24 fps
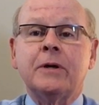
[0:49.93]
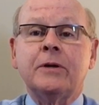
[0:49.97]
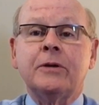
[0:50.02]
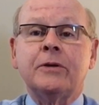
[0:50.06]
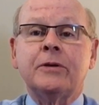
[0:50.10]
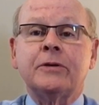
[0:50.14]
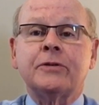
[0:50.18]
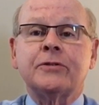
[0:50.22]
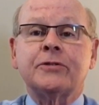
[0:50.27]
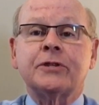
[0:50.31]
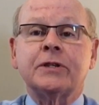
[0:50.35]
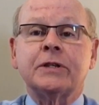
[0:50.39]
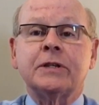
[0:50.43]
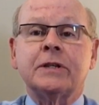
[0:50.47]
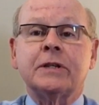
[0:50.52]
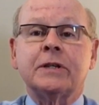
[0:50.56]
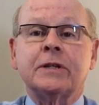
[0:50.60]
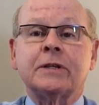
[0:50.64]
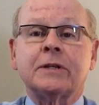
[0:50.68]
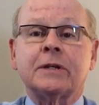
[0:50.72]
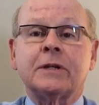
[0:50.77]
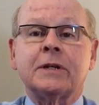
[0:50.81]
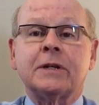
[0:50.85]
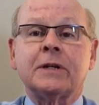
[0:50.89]
You can see
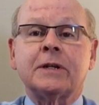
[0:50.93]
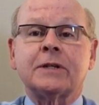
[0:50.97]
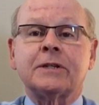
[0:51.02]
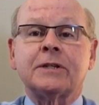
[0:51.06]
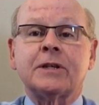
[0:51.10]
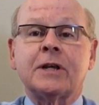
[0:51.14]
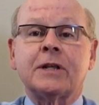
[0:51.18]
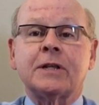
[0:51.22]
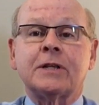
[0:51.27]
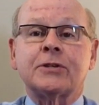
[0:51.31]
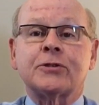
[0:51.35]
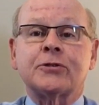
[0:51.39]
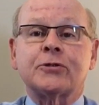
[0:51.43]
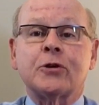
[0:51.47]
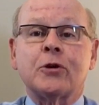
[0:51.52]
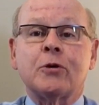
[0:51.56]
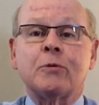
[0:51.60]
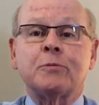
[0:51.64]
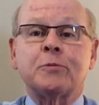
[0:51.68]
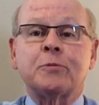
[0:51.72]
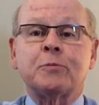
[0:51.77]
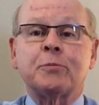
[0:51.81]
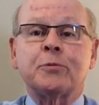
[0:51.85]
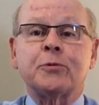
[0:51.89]
that the little
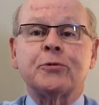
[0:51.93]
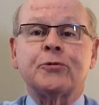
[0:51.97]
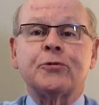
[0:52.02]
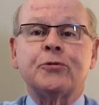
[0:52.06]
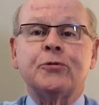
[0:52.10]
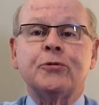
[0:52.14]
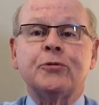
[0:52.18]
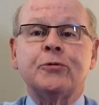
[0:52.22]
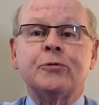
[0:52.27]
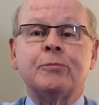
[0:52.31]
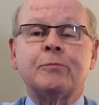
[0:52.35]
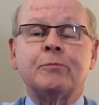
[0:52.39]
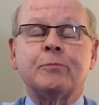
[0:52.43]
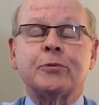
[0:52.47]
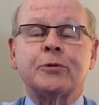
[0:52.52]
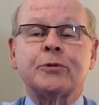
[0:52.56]
telescopes protrude,